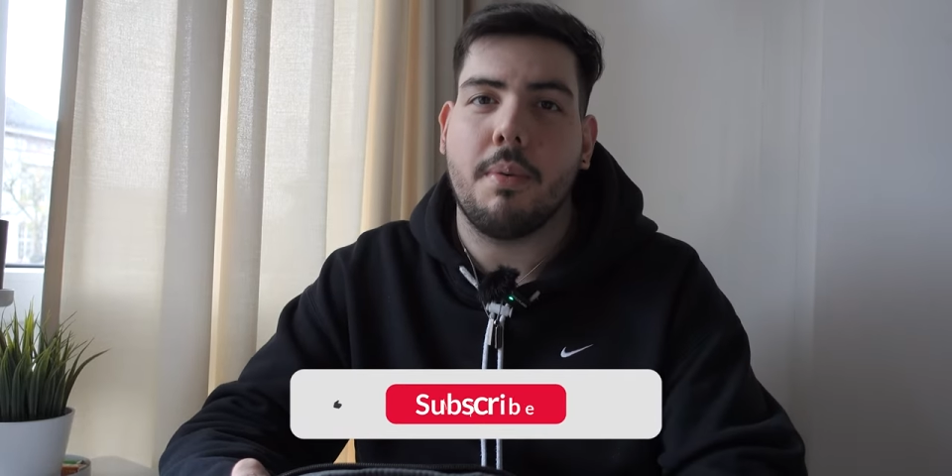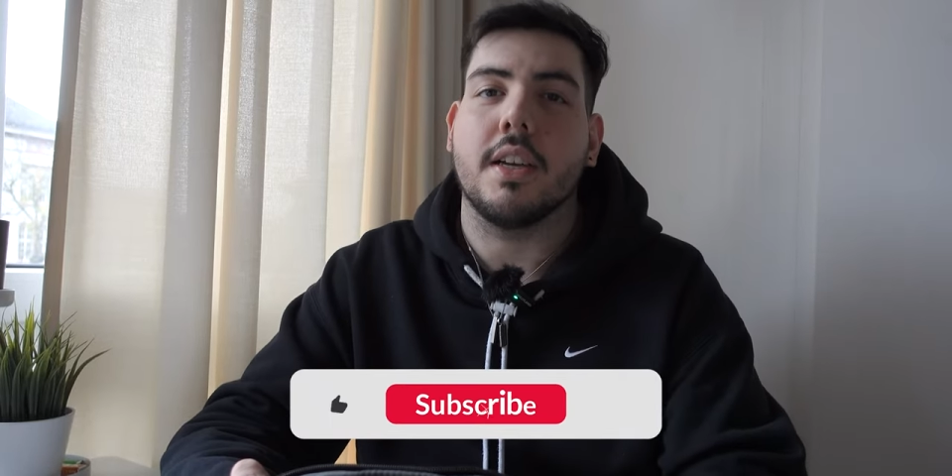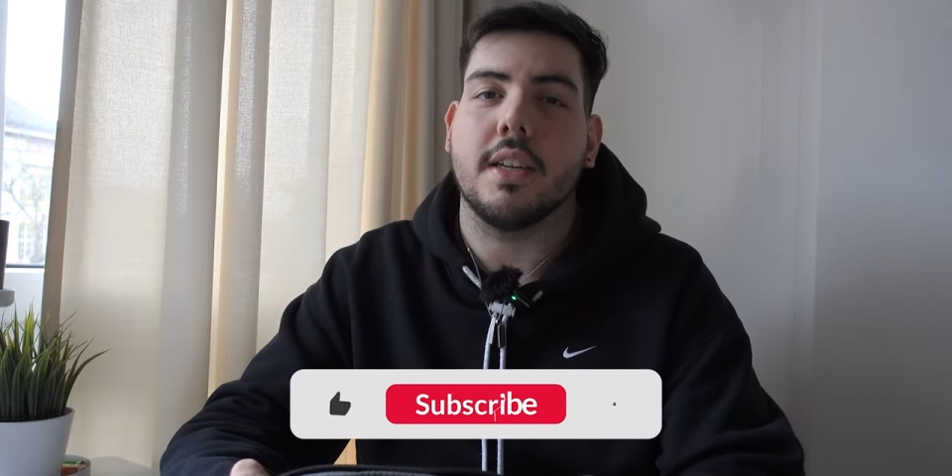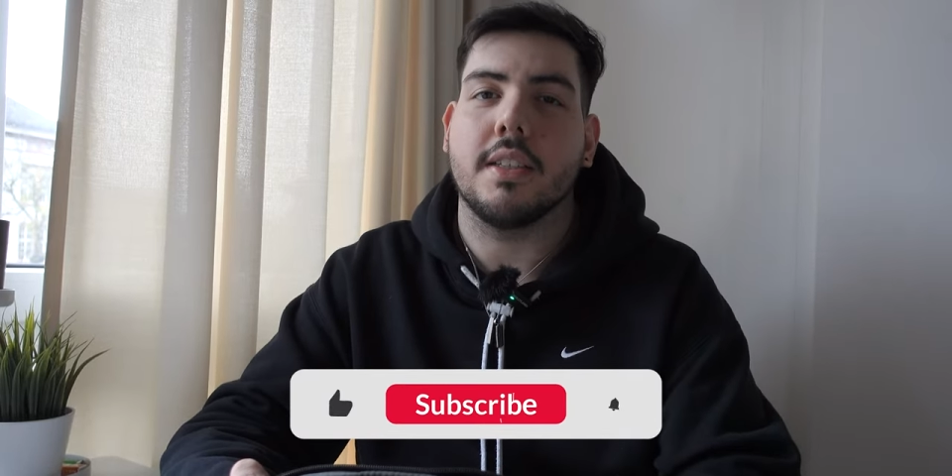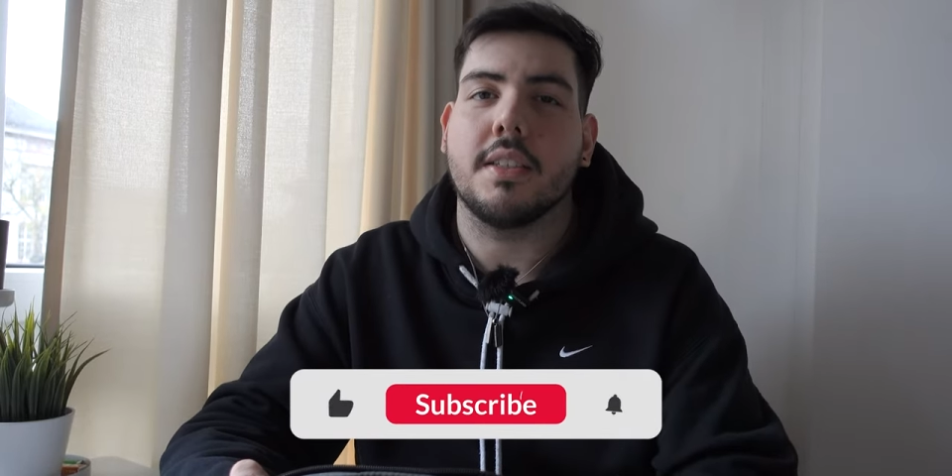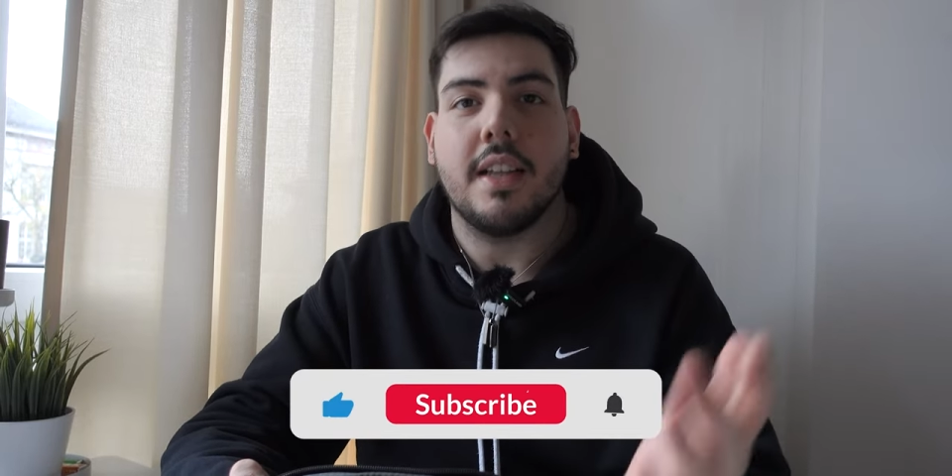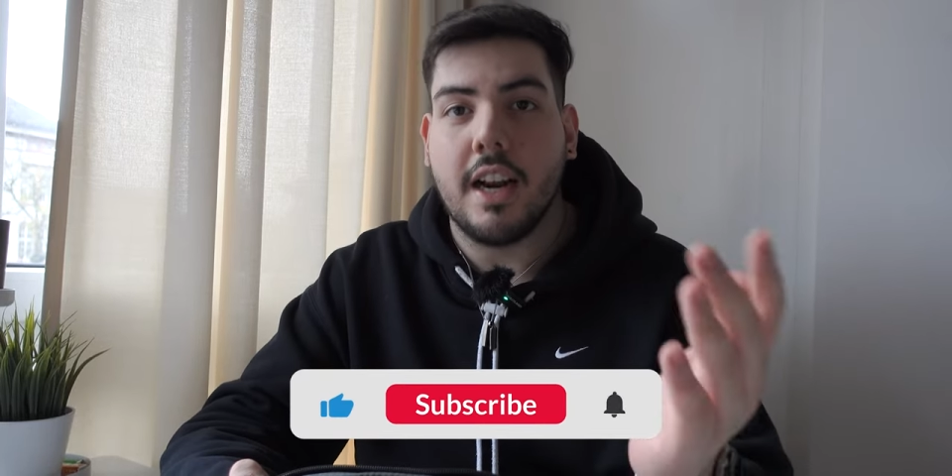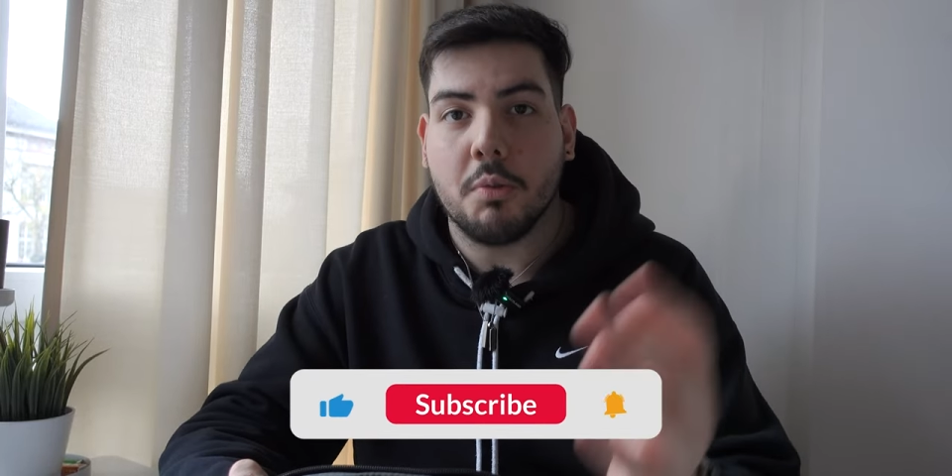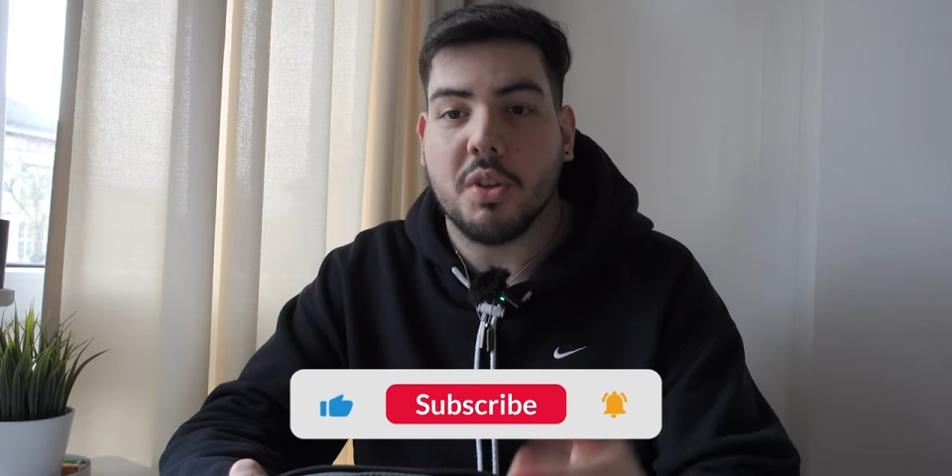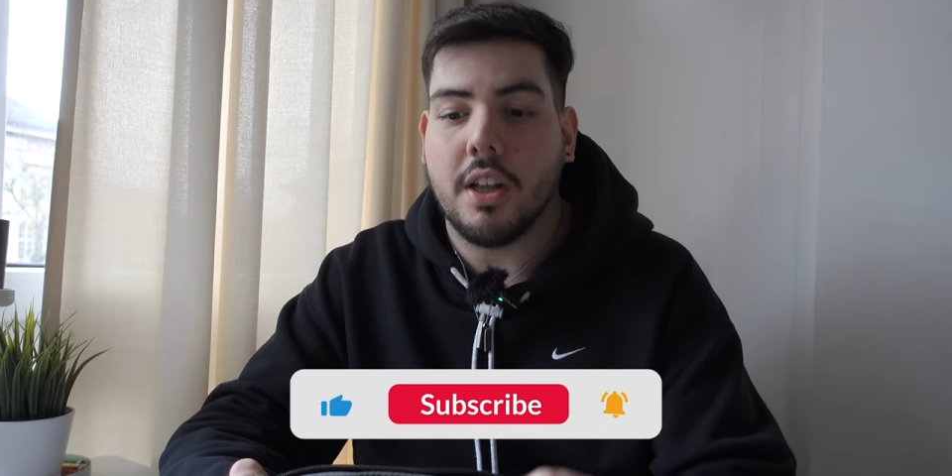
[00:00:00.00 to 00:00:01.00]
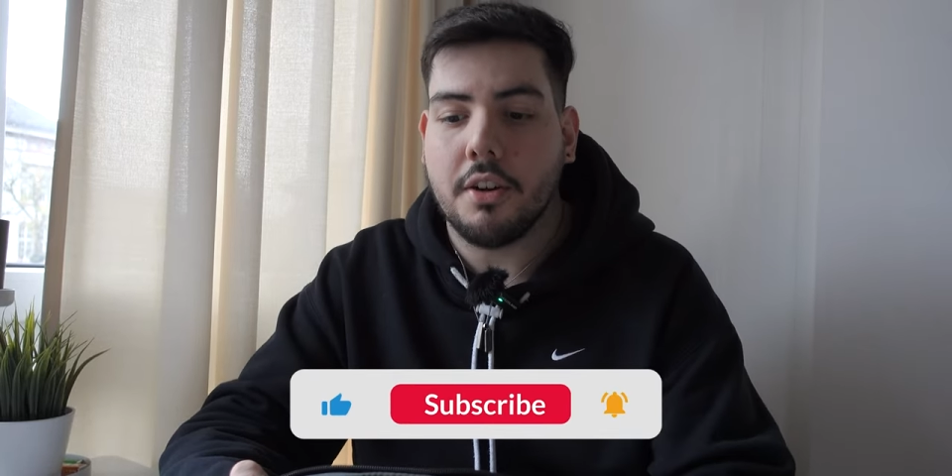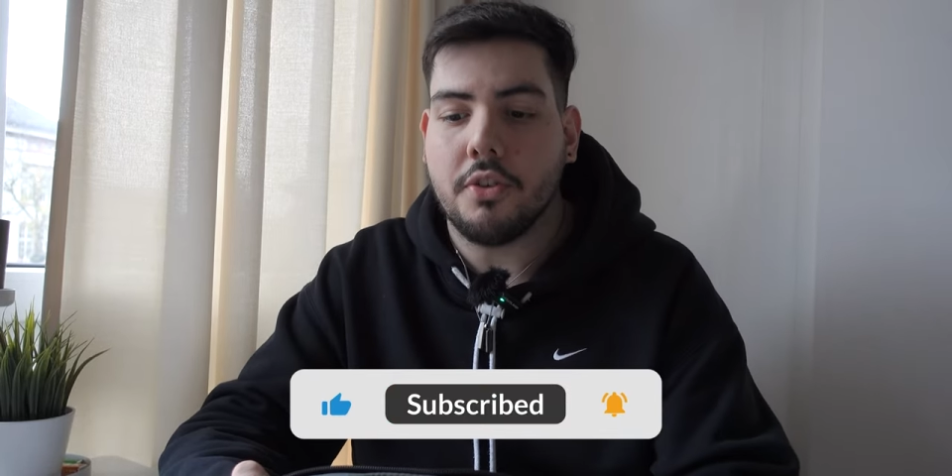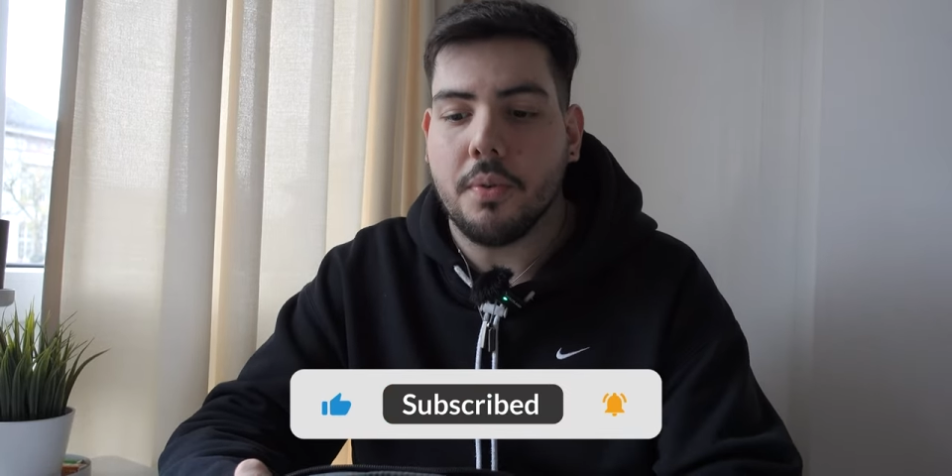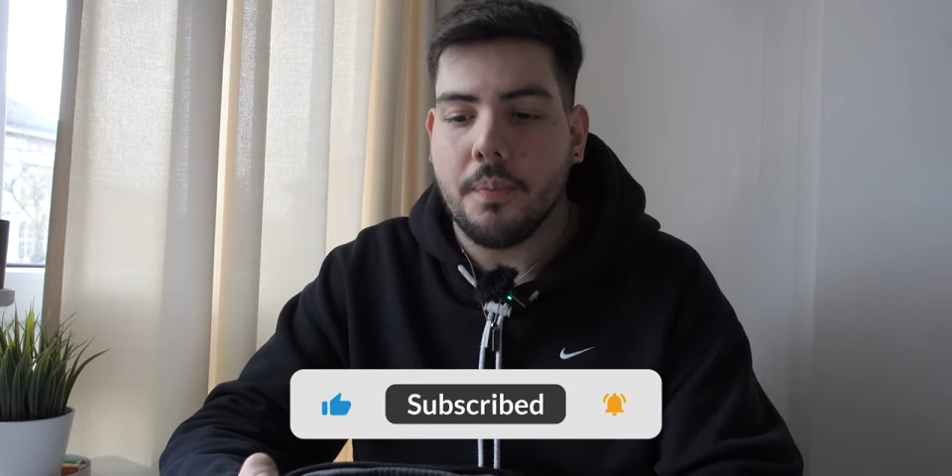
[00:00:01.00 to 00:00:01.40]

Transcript: because that helps a lot too.